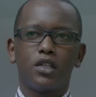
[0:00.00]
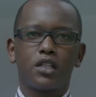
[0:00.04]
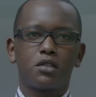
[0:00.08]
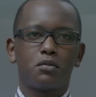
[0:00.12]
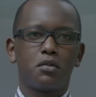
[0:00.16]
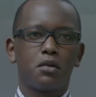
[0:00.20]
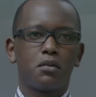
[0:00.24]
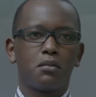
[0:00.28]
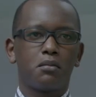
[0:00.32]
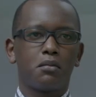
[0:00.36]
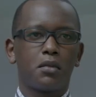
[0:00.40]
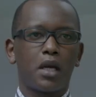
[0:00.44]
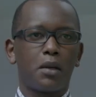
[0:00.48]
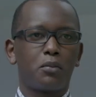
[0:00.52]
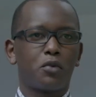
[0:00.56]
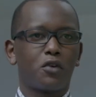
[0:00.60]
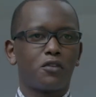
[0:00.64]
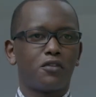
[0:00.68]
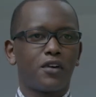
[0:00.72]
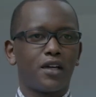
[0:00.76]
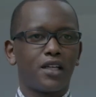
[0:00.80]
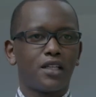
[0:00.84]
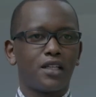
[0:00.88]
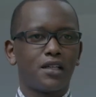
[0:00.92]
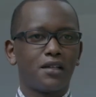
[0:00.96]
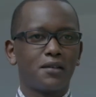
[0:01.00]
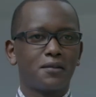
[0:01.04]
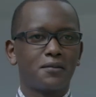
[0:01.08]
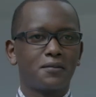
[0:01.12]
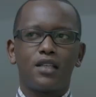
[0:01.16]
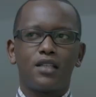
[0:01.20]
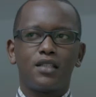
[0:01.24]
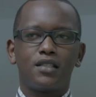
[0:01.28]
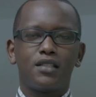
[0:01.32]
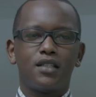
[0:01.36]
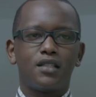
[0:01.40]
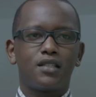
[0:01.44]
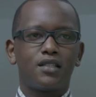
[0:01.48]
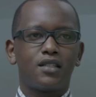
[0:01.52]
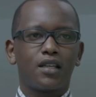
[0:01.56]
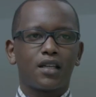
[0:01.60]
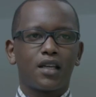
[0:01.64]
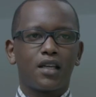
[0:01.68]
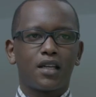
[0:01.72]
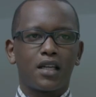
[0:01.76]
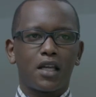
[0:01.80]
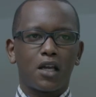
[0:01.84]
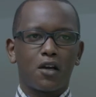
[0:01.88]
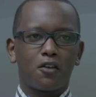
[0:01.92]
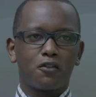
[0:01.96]
has been my provider. She's
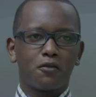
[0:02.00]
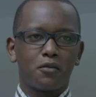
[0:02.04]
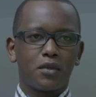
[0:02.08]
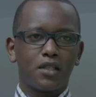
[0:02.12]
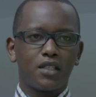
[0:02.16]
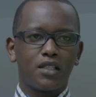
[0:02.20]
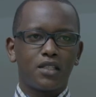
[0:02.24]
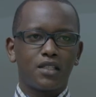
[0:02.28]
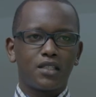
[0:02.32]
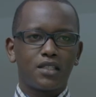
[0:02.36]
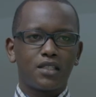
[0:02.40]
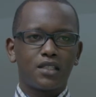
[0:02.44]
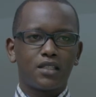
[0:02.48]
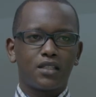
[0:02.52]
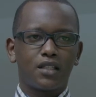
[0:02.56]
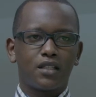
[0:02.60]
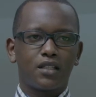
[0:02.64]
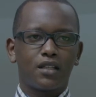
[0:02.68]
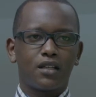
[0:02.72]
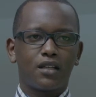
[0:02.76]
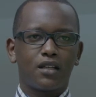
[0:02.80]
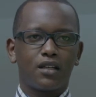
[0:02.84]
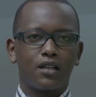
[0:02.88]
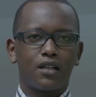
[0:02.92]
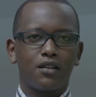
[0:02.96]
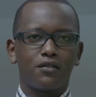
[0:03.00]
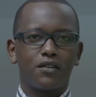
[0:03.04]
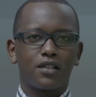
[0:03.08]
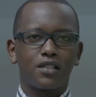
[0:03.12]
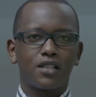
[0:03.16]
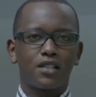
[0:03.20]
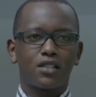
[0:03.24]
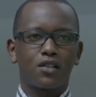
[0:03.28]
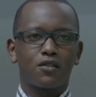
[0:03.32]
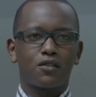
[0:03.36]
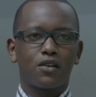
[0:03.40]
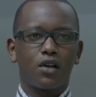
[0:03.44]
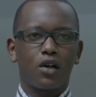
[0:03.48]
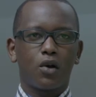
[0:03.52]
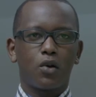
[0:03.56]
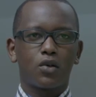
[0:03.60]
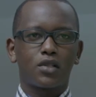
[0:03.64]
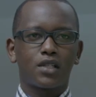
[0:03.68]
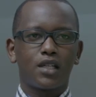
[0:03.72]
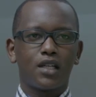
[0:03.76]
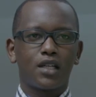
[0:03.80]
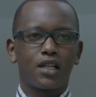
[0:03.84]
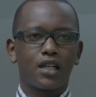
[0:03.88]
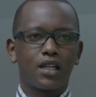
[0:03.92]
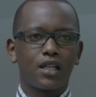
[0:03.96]
taken care of me uh, ever since I
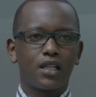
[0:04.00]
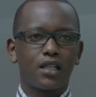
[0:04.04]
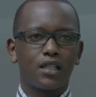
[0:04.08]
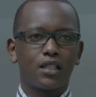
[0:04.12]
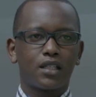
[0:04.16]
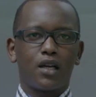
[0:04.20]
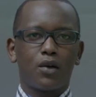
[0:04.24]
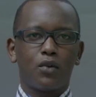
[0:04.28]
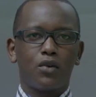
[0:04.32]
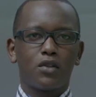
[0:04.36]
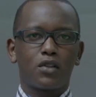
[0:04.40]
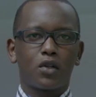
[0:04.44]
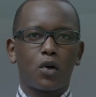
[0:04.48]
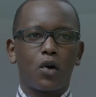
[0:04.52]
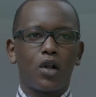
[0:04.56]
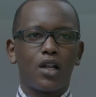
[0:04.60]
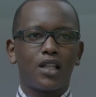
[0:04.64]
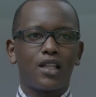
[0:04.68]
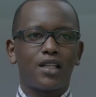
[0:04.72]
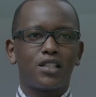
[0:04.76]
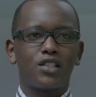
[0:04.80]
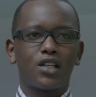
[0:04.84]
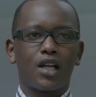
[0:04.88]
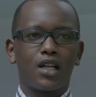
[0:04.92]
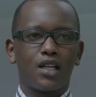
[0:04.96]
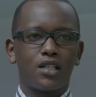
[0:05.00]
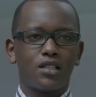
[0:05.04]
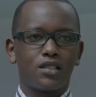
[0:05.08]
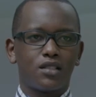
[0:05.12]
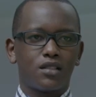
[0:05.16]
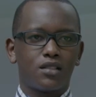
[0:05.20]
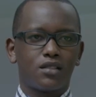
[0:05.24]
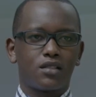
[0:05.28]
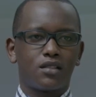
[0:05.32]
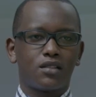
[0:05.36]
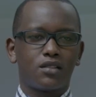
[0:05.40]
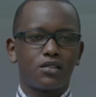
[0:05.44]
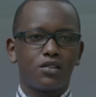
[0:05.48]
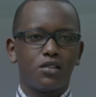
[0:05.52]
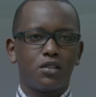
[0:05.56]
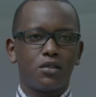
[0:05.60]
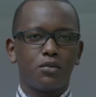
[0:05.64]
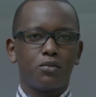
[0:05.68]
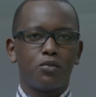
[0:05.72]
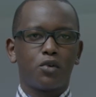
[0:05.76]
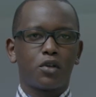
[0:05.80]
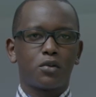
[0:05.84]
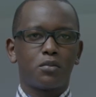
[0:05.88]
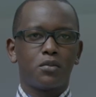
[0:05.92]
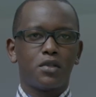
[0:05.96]
was little. With all the challenges, she
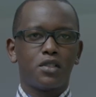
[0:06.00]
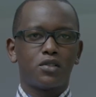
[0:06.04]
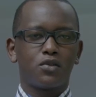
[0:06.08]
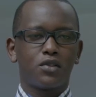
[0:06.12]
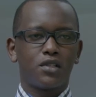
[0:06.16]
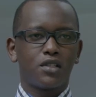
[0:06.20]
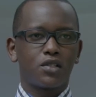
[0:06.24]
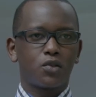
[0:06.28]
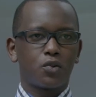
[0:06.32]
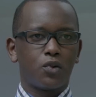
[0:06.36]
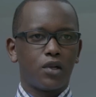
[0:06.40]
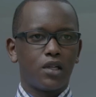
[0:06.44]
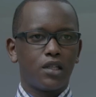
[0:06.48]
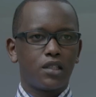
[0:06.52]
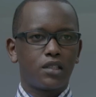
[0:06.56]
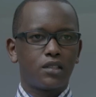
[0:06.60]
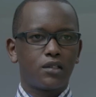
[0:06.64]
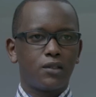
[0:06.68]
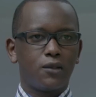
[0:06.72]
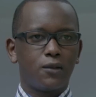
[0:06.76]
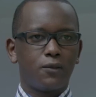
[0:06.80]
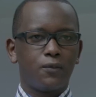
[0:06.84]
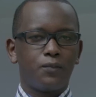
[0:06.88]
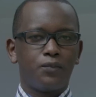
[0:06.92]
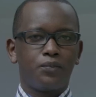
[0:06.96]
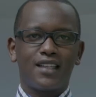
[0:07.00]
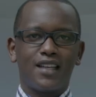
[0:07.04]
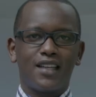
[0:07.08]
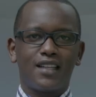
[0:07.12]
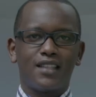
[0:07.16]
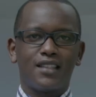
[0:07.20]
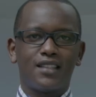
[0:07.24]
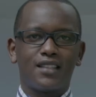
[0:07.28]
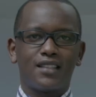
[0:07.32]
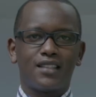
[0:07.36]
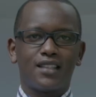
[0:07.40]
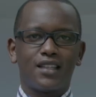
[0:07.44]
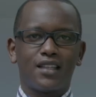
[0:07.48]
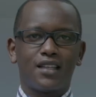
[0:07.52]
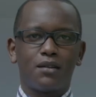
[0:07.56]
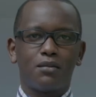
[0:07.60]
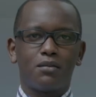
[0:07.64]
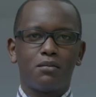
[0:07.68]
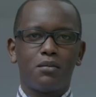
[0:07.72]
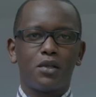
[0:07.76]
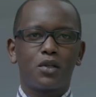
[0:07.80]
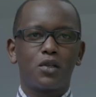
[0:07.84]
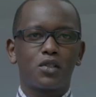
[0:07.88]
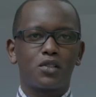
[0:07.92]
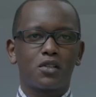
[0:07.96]
brought me into this world. And uh,
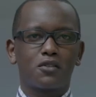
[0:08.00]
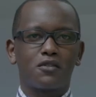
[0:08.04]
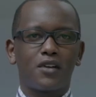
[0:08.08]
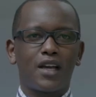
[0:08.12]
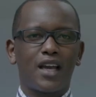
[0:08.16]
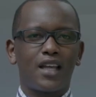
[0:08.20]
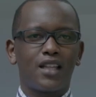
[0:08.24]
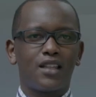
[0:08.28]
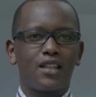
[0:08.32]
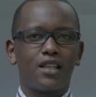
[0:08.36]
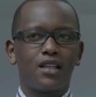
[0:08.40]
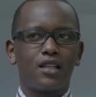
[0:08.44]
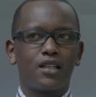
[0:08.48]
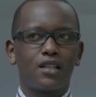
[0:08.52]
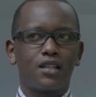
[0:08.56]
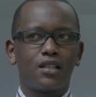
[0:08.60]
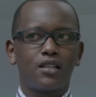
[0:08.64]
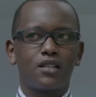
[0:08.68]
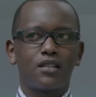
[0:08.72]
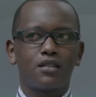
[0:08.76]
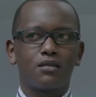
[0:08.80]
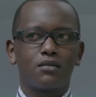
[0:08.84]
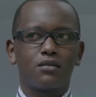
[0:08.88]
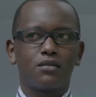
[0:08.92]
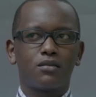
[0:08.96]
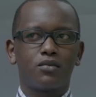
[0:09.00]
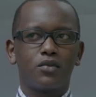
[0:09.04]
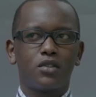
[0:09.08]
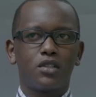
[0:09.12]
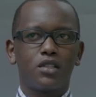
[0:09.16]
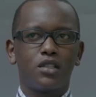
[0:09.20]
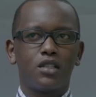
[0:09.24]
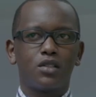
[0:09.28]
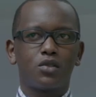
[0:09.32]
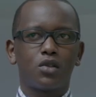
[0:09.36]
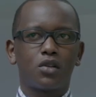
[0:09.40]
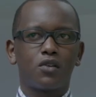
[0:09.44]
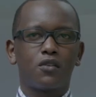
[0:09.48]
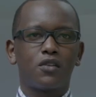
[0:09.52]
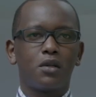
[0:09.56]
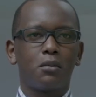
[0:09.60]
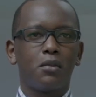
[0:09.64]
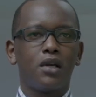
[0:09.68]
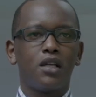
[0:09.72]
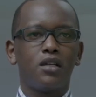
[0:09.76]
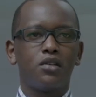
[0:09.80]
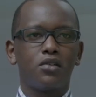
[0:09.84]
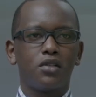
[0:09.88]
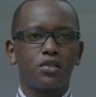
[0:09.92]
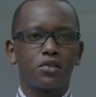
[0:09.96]
because of her, I think she's one of the
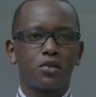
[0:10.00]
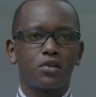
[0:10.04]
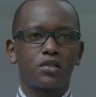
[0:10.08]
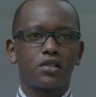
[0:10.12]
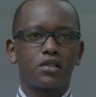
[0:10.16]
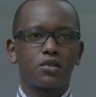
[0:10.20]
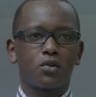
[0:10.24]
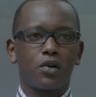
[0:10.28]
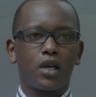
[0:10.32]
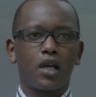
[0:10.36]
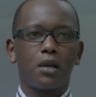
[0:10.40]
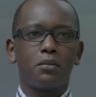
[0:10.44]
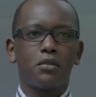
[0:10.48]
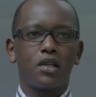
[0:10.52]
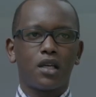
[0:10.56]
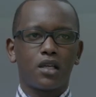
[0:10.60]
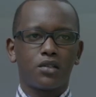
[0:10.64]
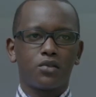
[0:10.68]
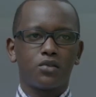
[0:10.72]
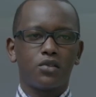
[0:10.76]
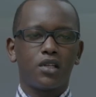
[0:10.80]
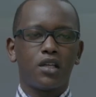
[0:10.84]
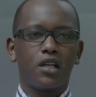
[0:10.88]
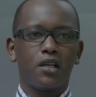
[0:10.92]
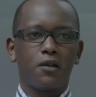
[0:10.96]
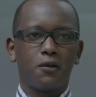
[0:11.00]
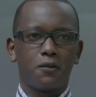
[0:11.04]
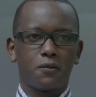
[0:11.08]
main reasons why I'm here today.